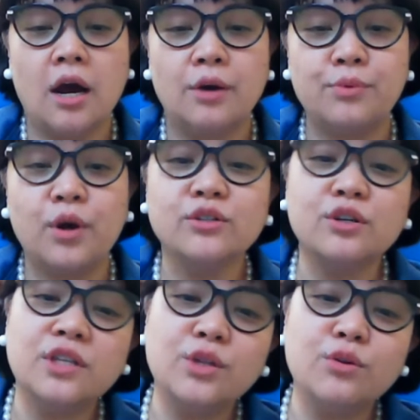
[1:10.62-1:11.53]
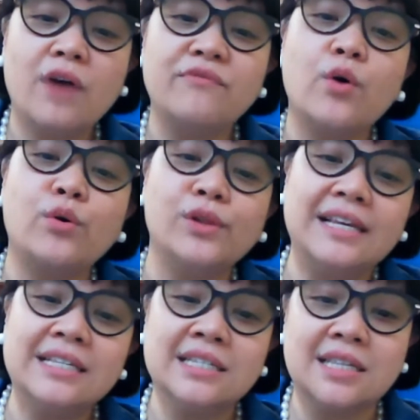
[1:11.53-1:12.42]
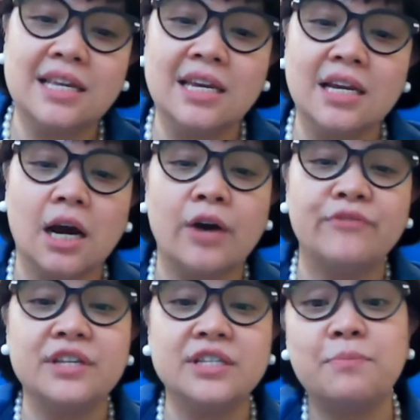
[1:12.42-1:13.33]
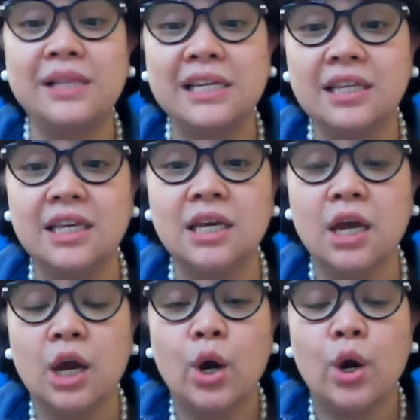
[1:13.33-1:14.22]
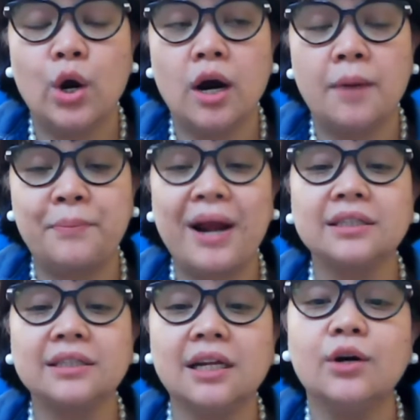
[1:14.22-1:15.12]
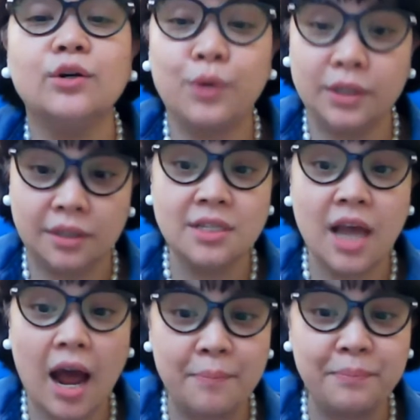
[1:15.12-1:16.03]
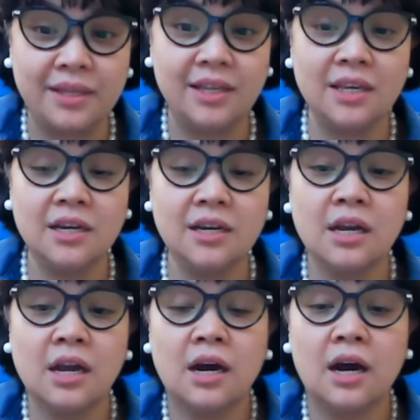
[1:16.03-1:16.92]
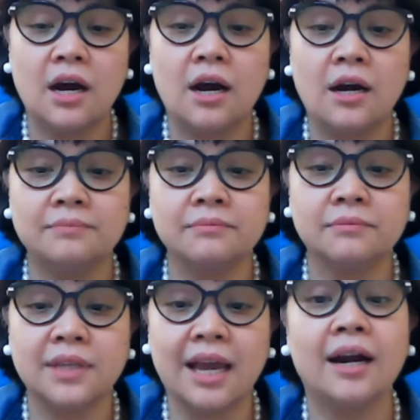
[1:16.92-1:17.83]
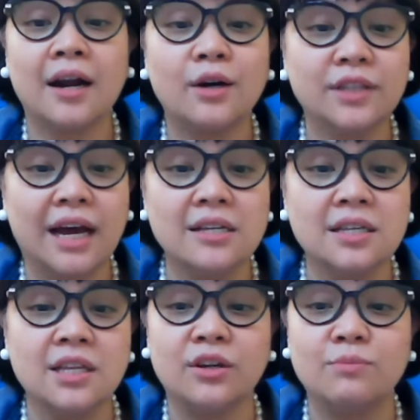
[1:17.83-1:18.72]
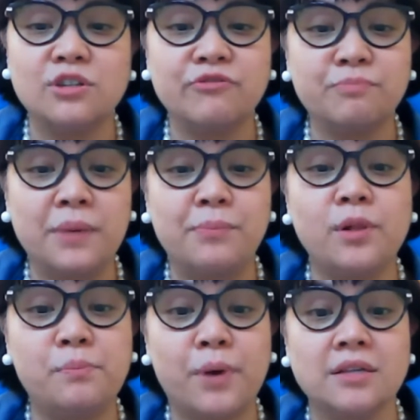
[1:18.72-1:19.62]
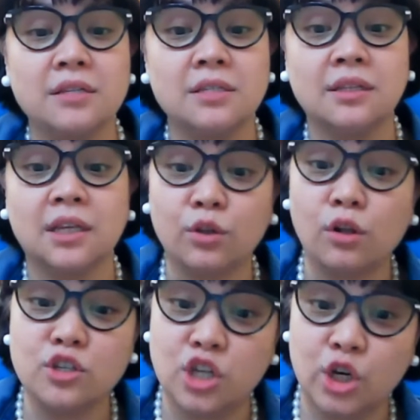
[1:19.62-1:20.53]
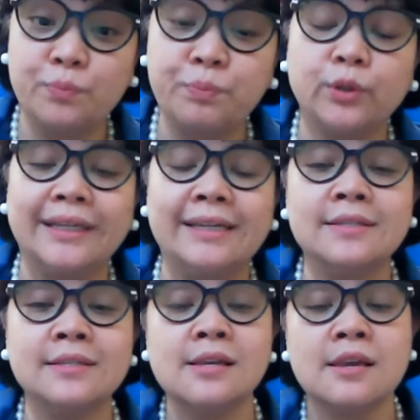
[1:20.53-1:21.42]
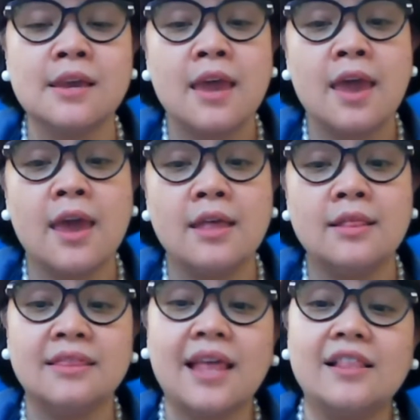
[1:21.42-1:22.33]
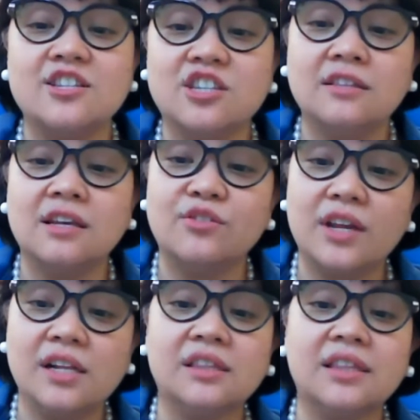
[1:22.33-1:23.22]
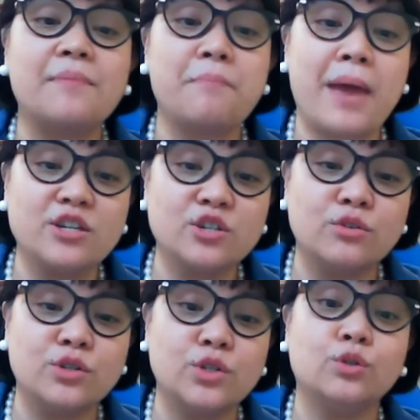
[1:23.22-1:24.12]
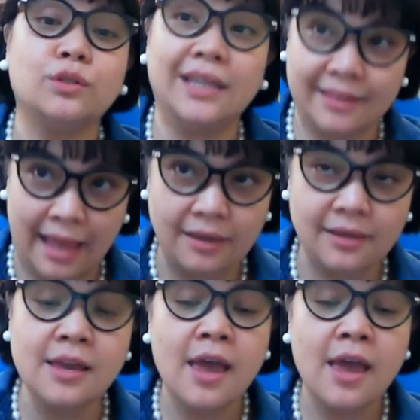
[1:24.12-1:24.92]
We also need to have a holistic visibility practically on what is happening around us in terms of people, process, and technology components, and intelligent and real-time measures to detect